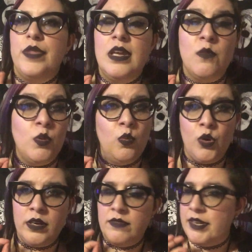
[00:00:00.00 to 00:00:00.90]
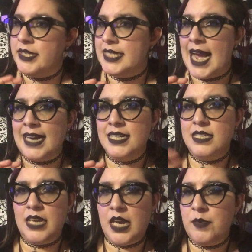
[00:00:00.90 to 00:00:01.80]
It will work the exact
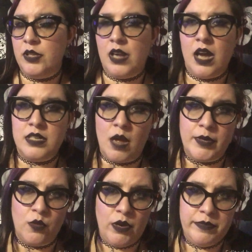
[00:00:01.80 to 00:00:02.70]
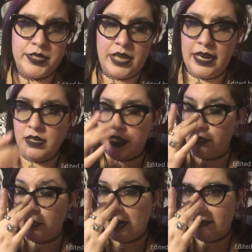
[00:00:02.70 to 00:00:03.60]
same on the Hot Topic website, and
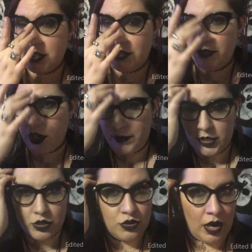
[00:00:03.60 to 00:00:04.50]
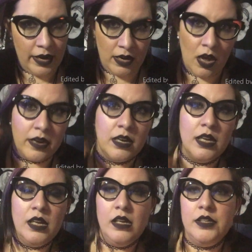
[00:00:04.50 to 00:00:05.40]
you won't have to do very much trying on.
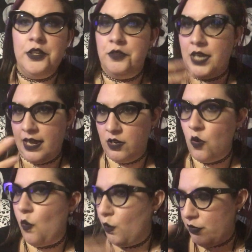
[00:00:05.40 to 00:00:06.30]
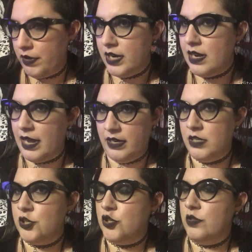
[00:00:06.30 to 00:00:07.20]
You can order it, and
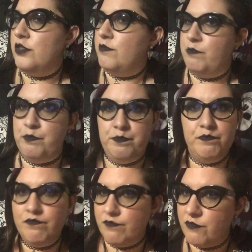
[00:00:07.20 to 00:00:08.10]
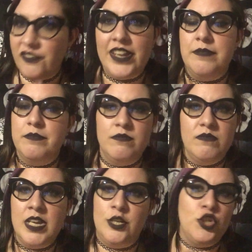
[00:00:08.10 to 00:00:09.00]
it should fit.
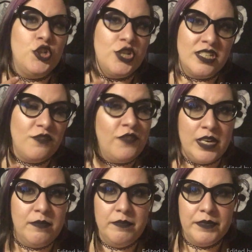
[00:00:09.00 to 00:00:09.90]
It should just fit.